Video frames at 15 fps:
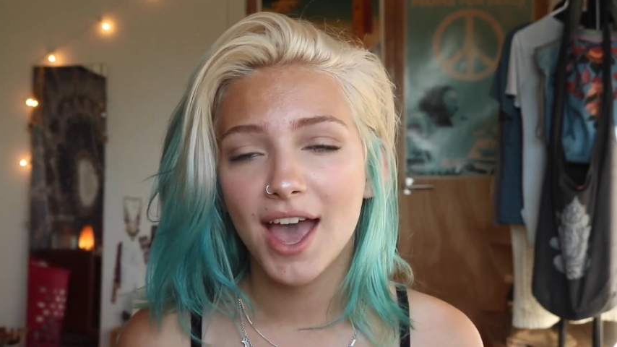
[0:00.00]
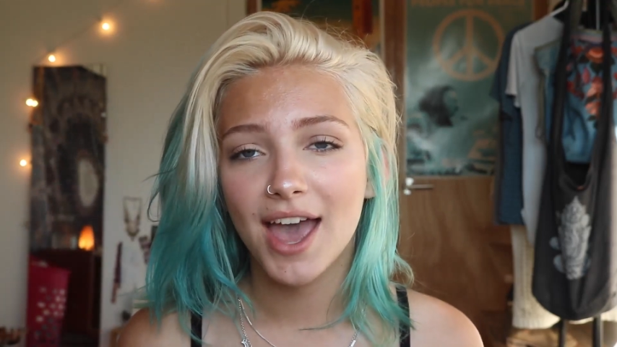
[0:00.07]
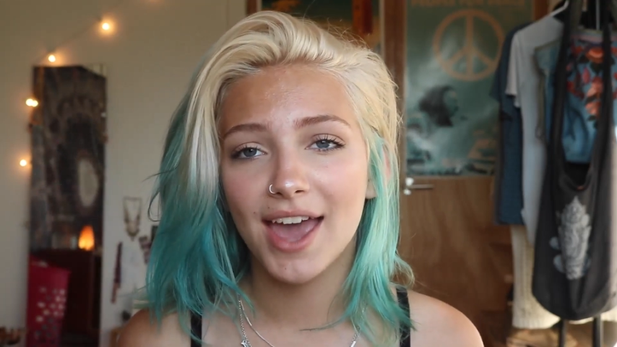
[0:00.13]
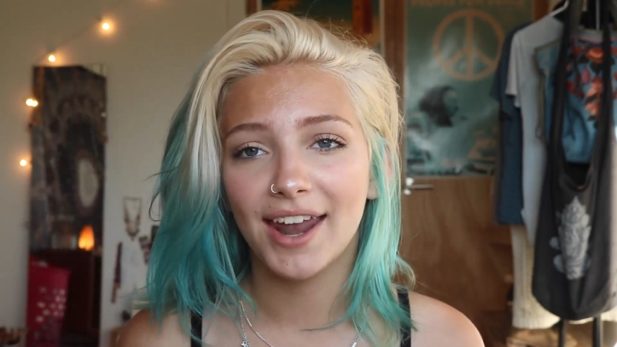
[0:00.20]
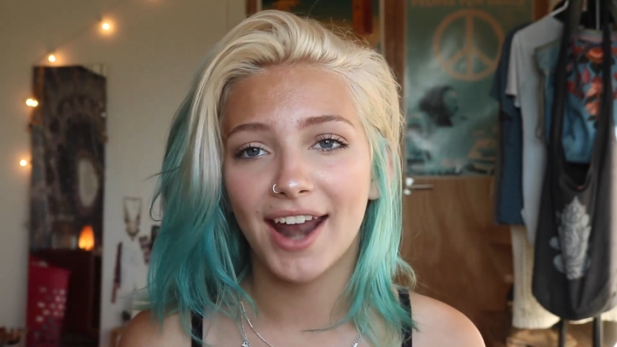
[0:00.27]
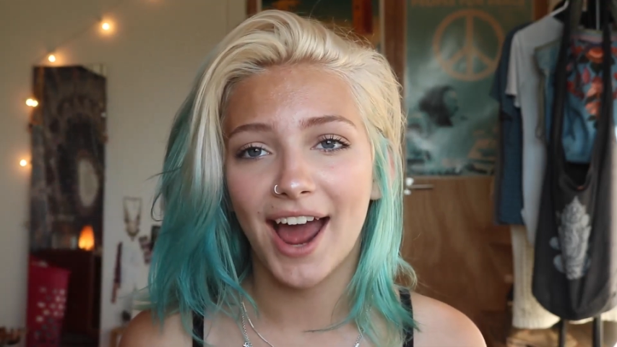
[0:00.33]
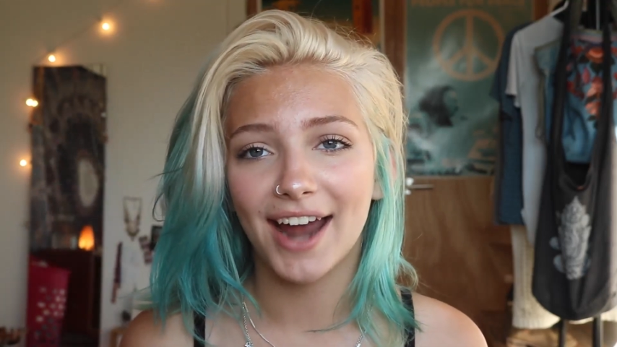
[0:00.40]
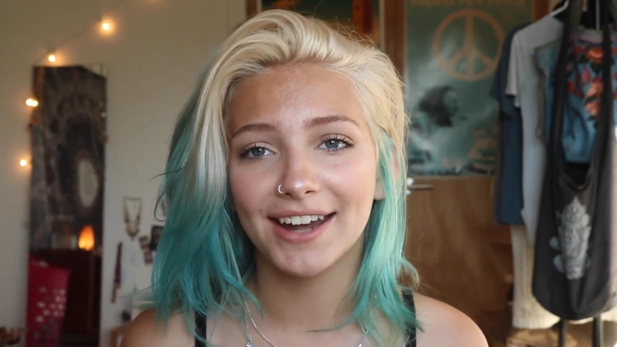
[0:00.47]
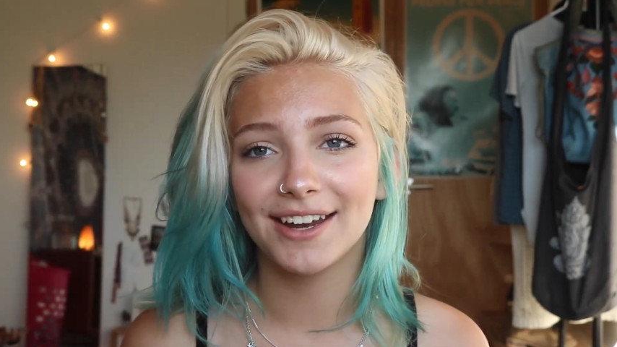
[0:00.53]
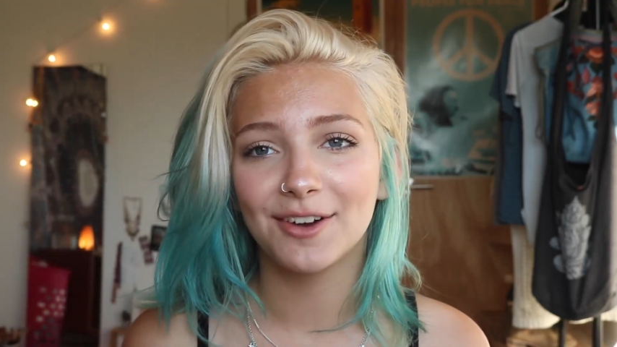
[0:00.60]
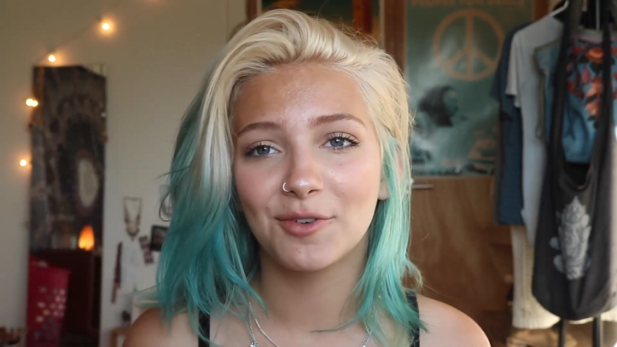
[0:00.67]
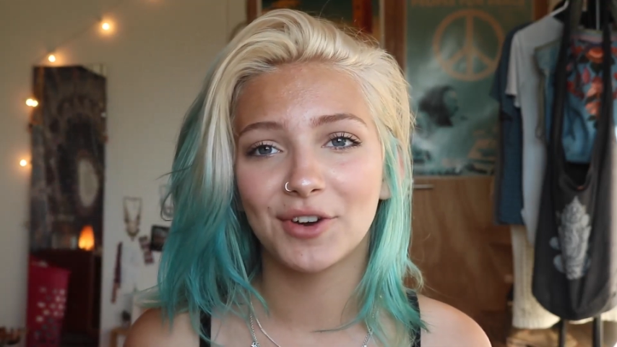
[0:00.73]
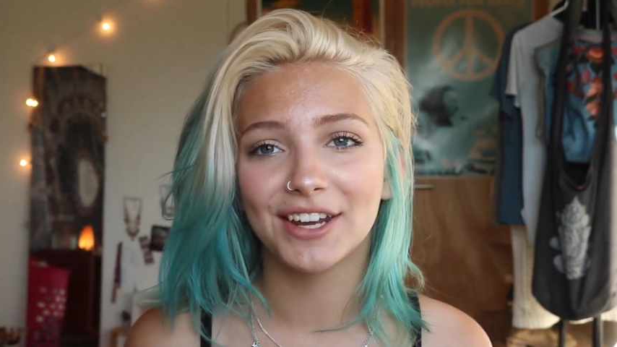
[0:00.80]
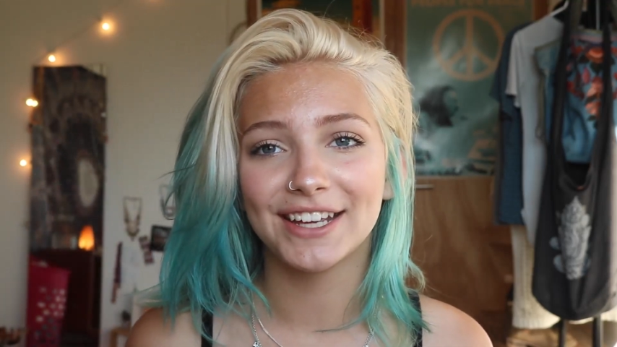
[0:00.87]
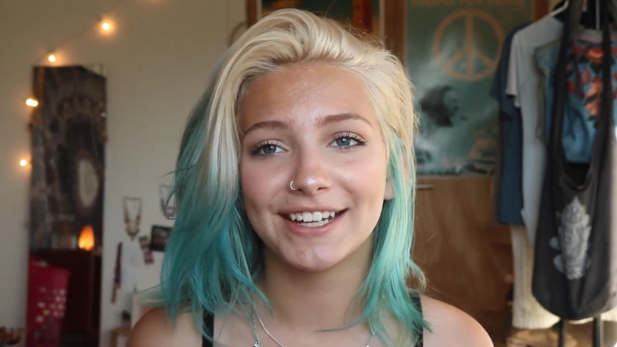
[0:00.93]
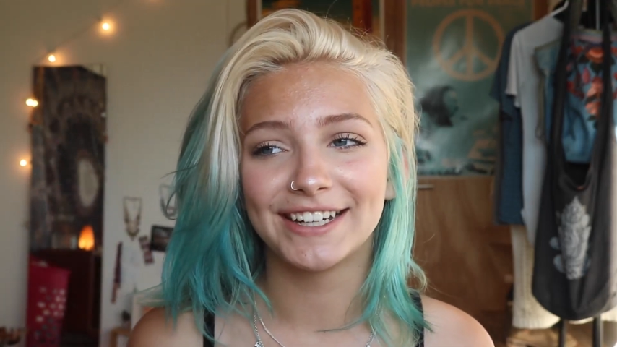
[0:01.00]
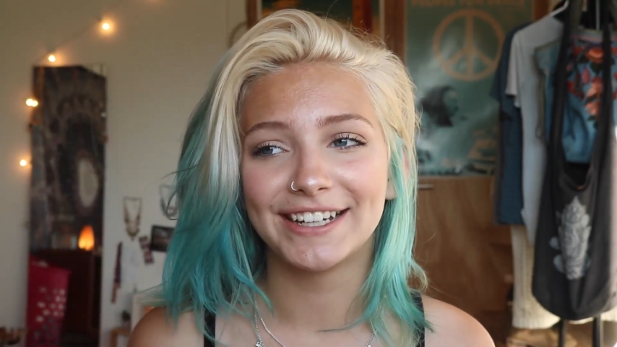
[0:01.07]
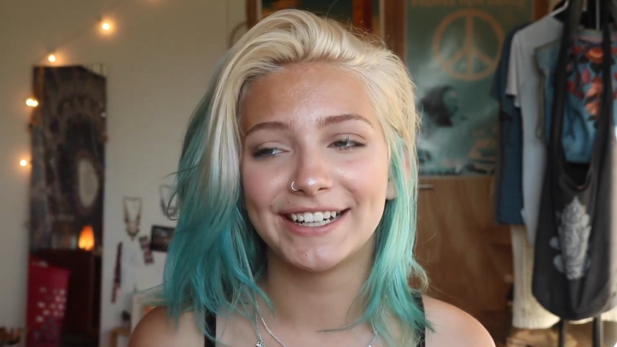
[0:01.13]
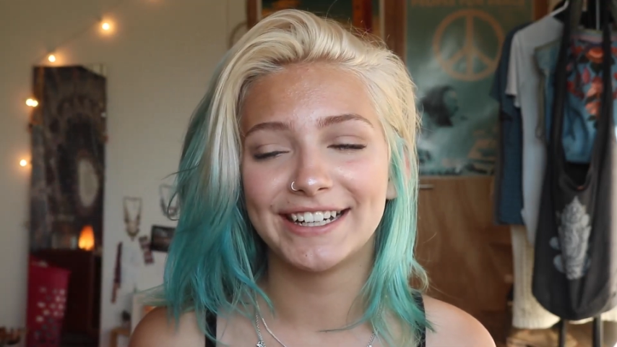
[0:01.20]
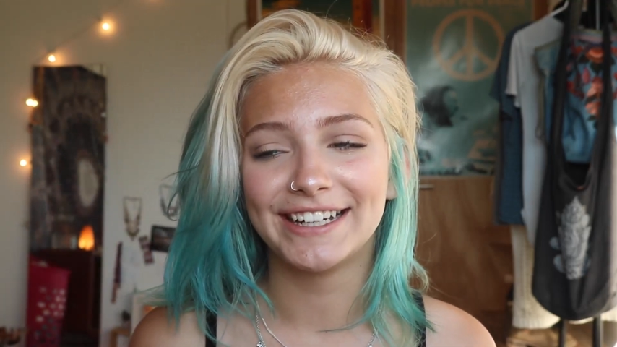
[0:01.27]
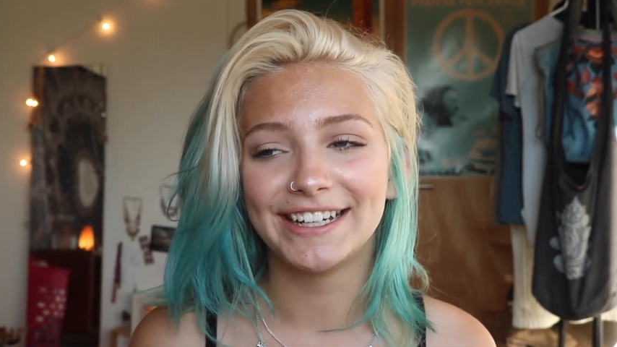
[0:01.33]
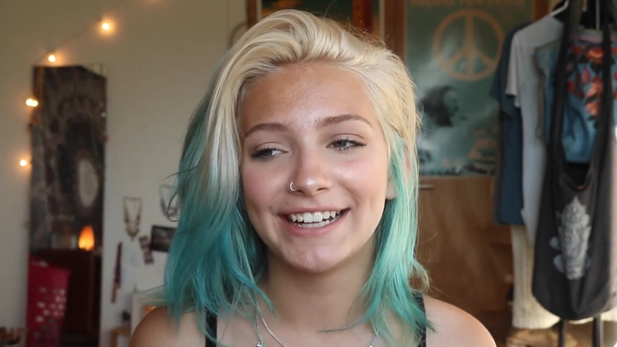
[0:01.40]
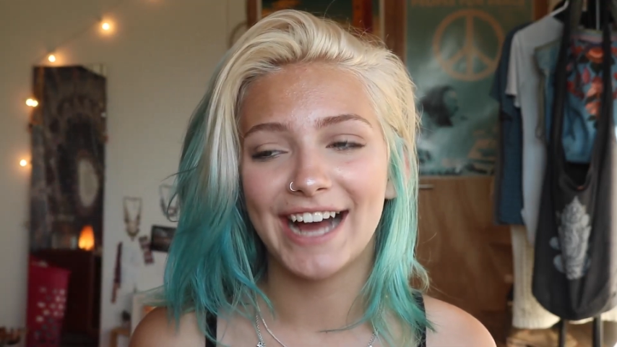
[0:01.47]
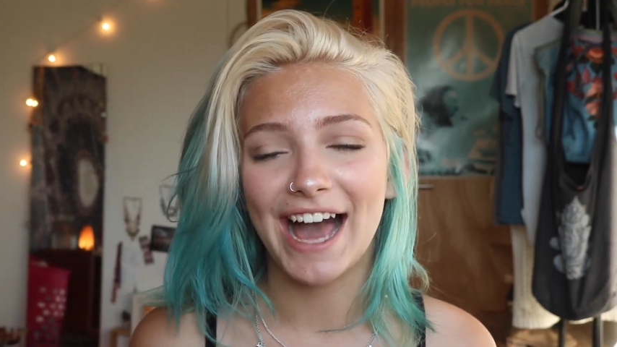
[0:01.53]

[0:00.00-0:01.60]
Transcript: and I didn't want to,